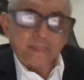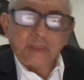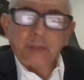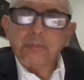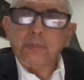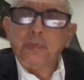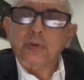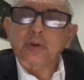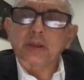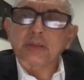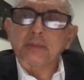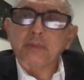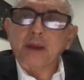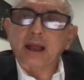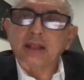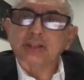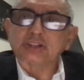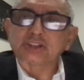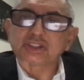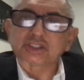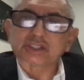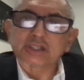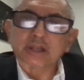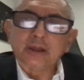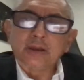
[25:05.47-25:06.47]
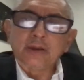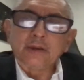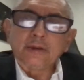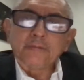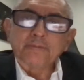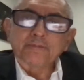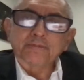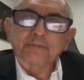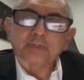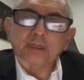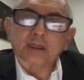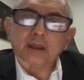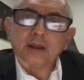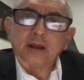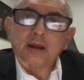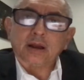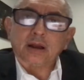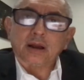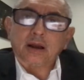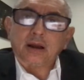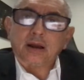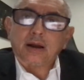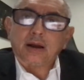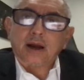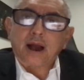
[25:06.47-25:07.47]
pretty much
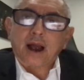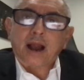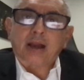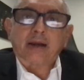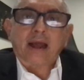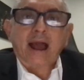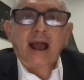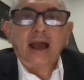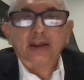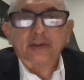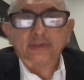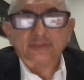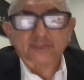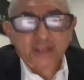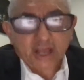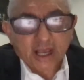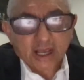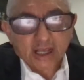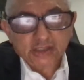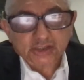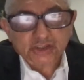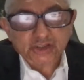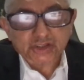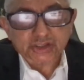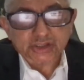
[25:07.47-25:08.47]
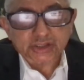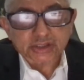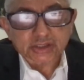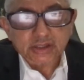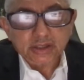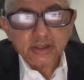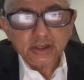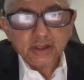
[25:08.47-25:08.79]
are out of touch,